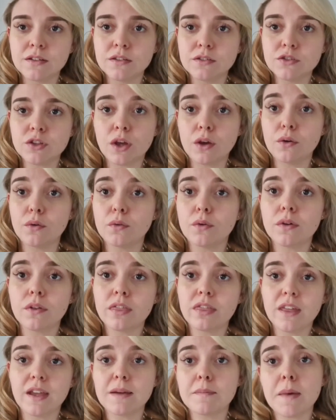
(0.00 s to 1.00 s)
So
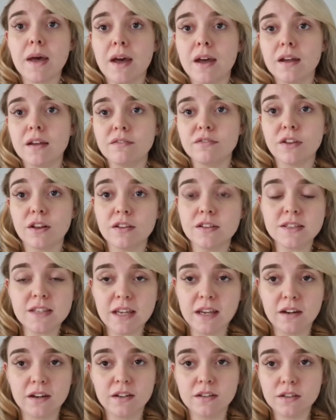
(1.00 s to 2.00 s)
think about
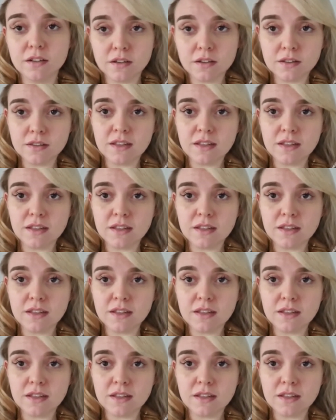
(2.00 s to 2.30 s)
volunteering.